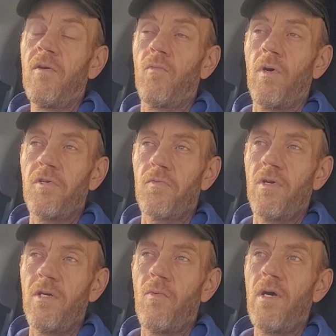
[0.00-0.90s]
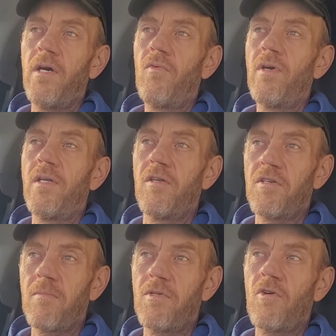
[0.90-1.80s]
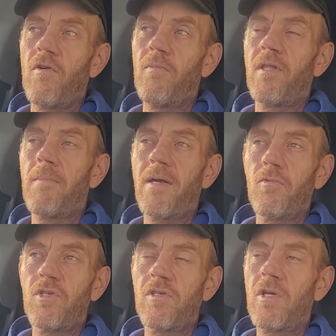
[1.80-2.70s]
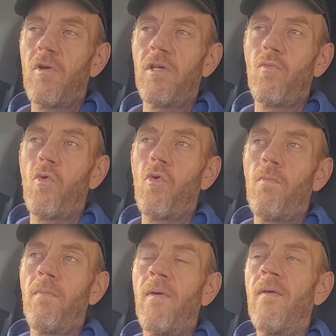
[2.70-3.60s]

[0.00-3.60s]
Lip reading: works really well in the summertime when the panels are slightly warm.